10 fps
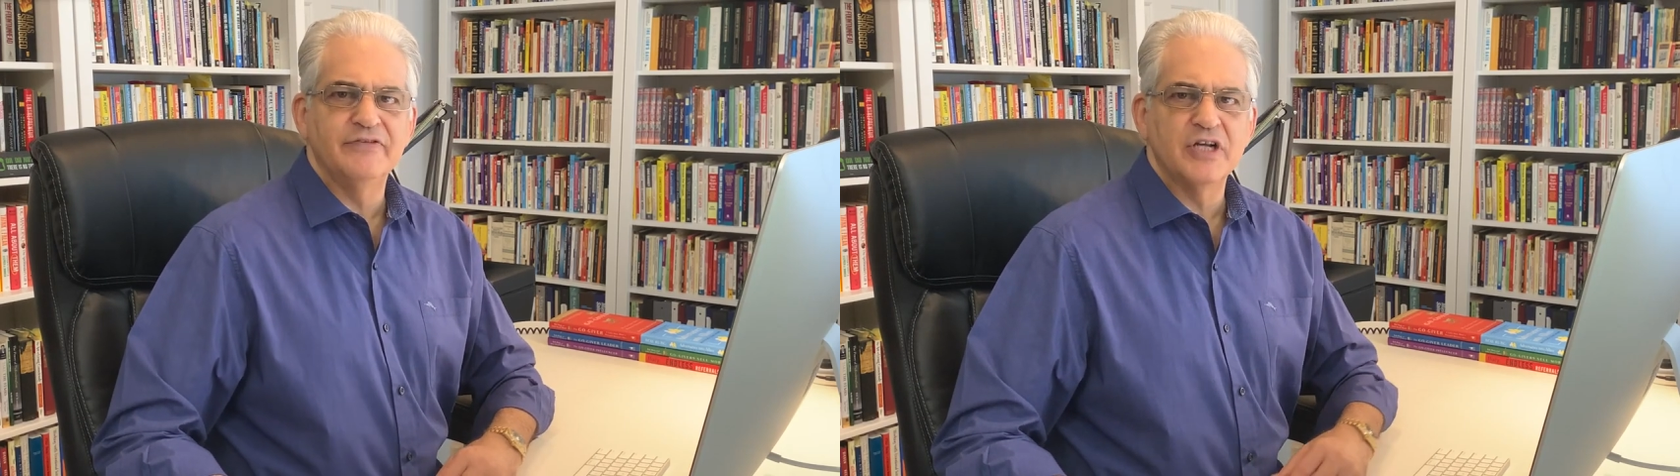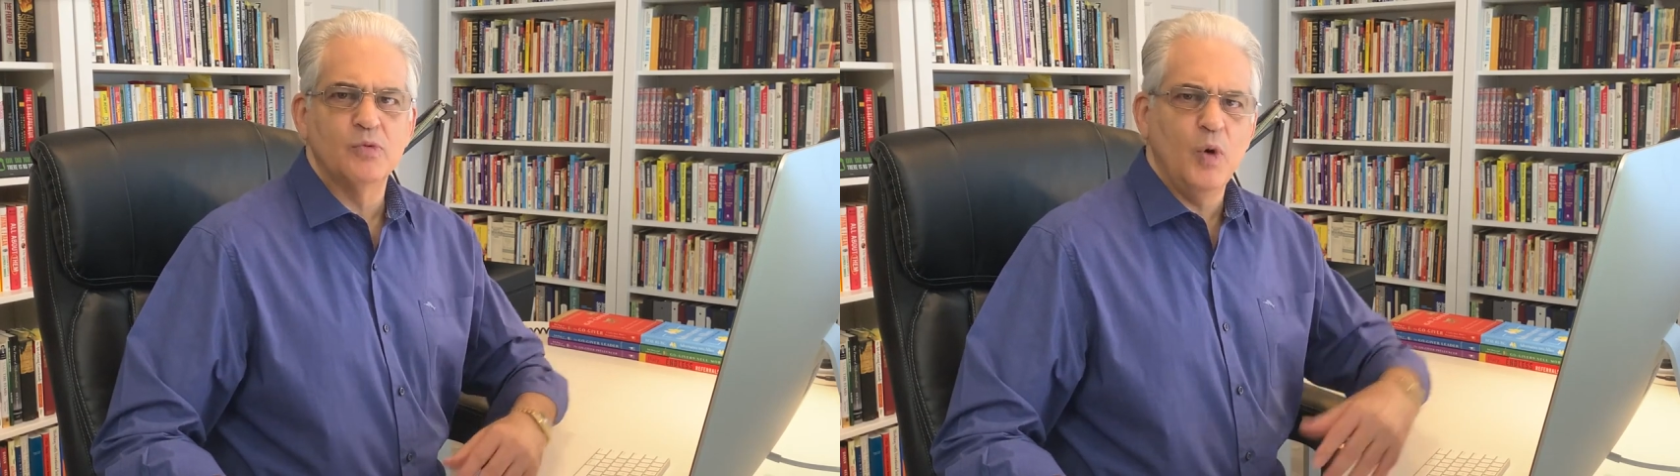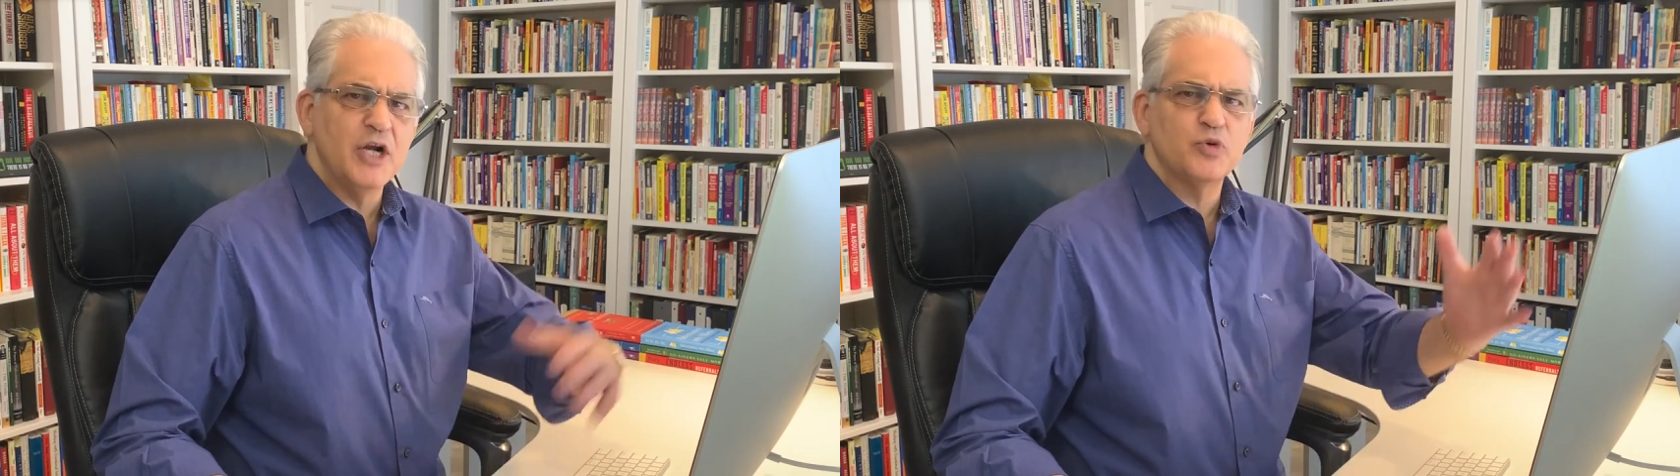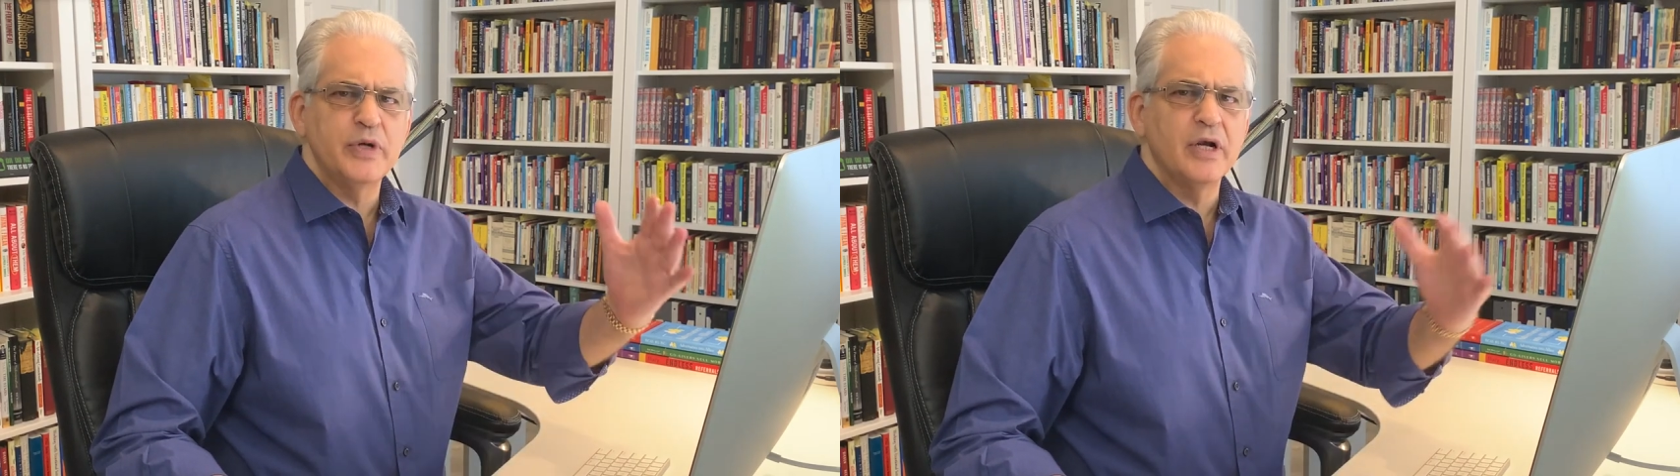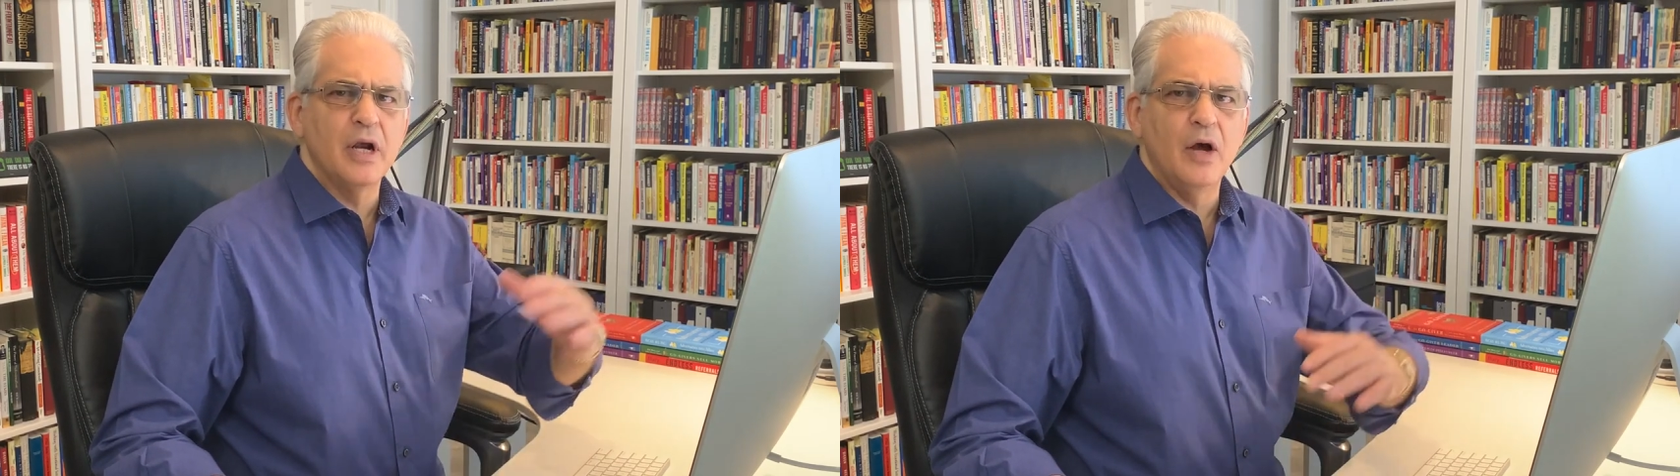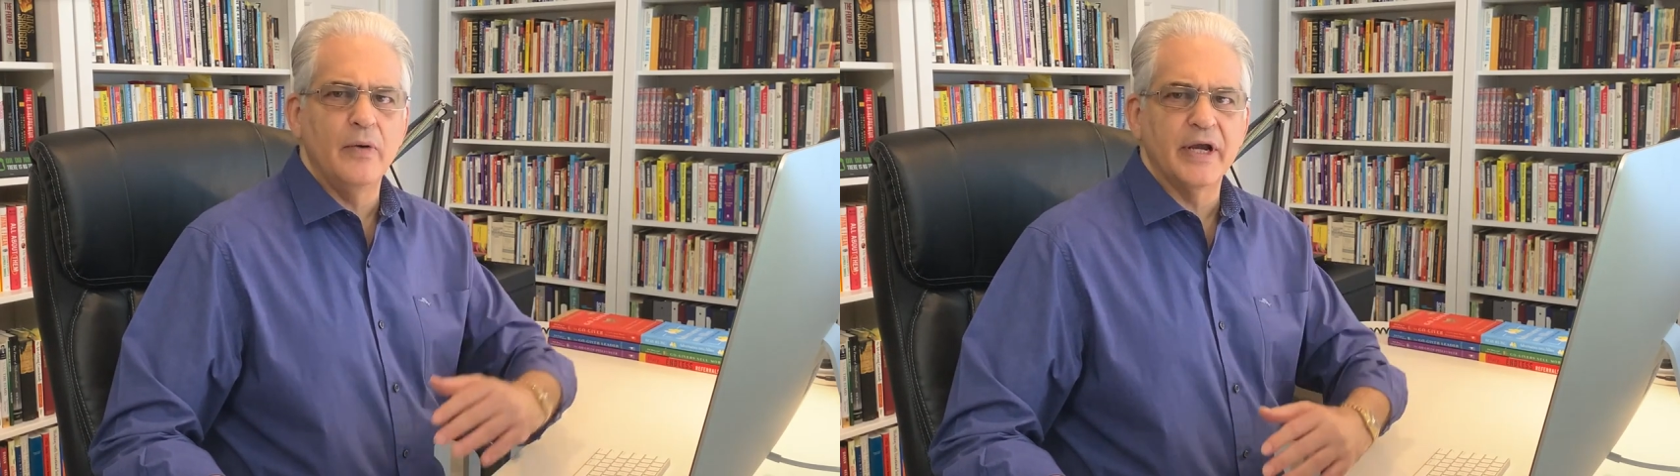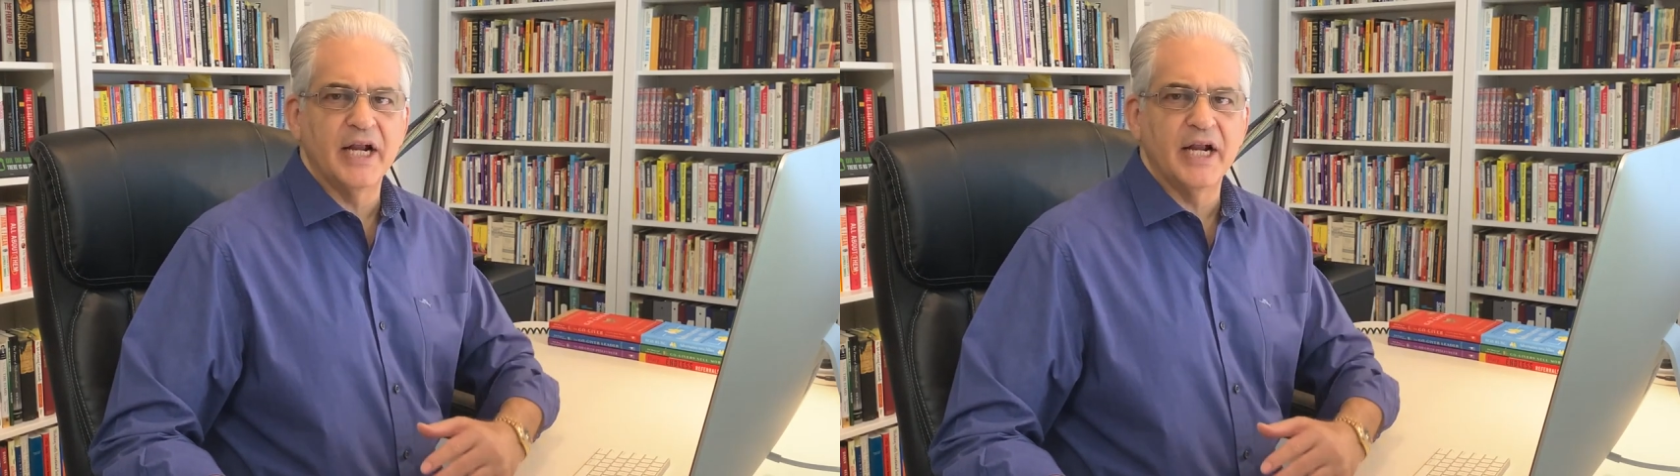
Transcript: have said, watch where you're going.